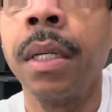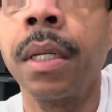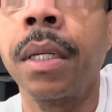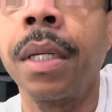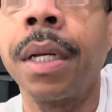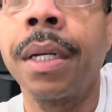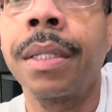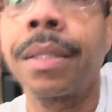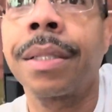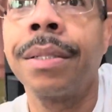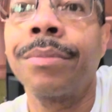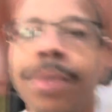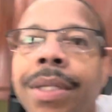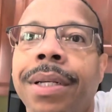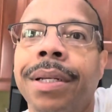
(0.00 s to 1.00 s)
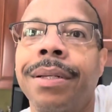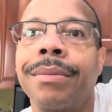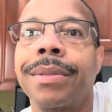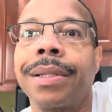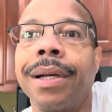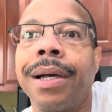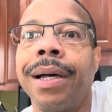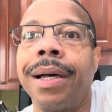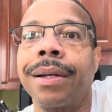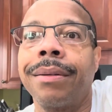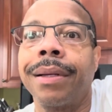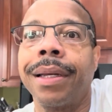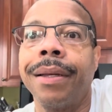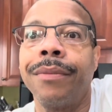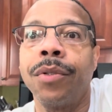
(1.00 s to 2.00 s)
Guys, sometimes I
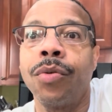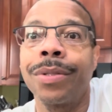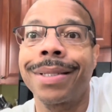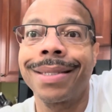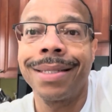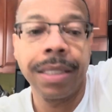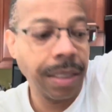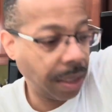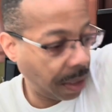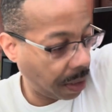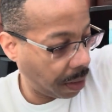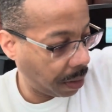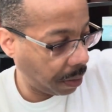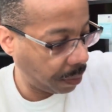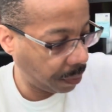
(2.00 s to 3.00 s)
don't have no sense.